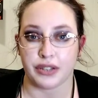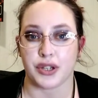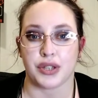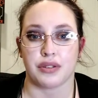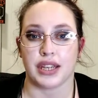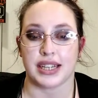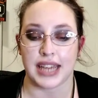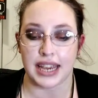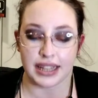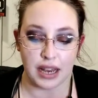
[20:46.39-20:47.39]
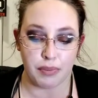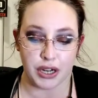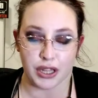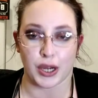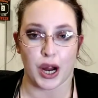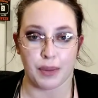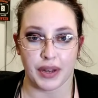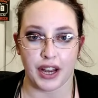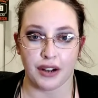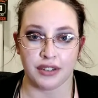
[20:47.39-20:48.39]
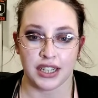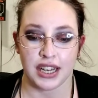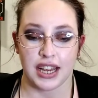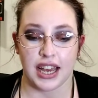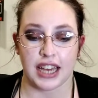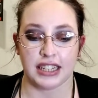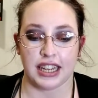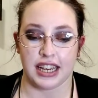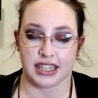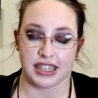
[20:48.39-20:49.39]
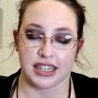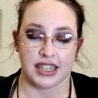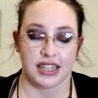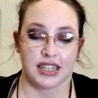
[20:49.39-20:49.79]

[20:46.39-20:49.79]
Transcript: They'll just like take that part of the carpet out and like